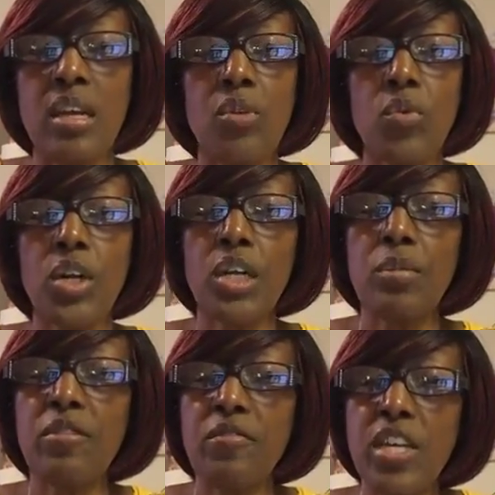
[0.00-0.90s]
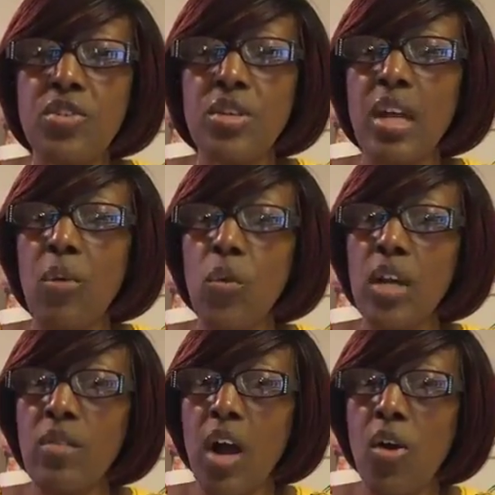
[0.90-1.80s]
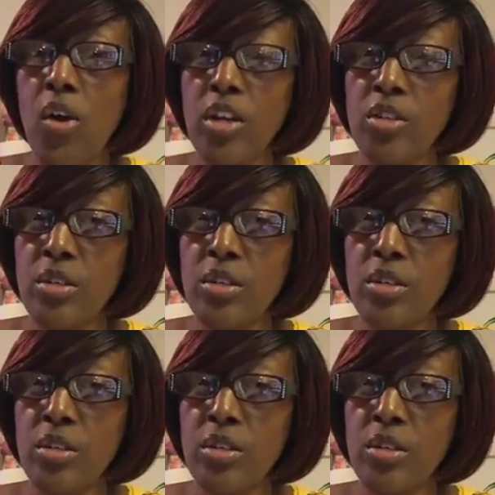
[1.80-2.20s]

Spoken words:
We're going to be featuring one of our